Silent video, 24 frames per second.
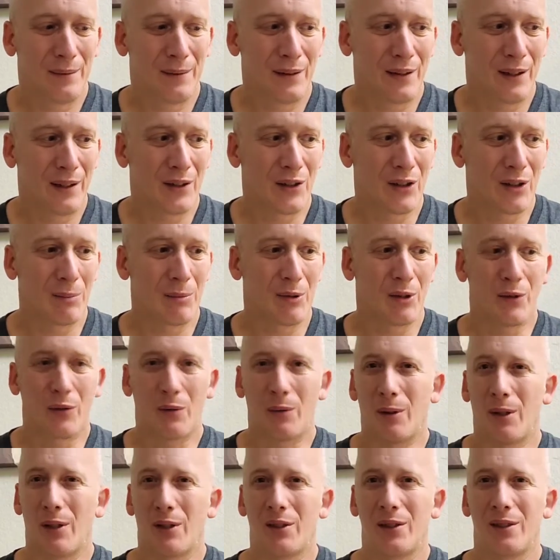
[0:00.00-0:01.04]
thanks so much for
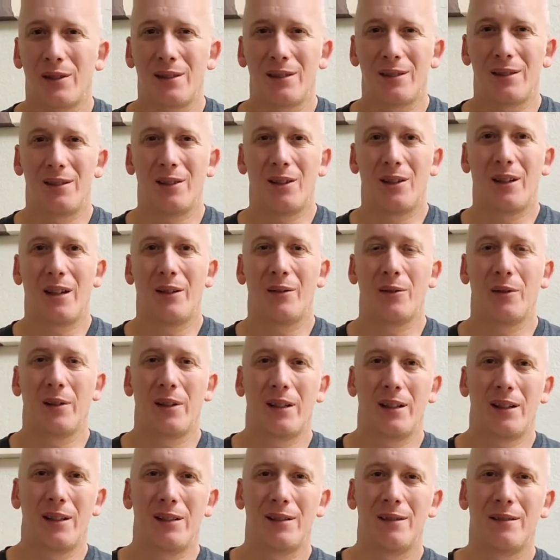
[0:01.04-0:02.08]
watching. Y'all have a
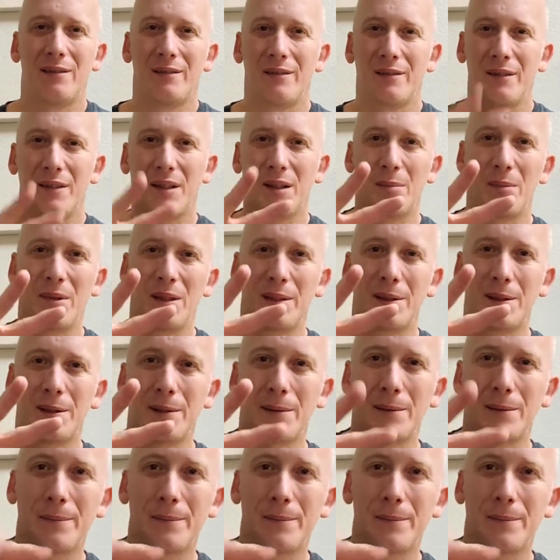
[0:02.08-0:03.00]
great day. God bless.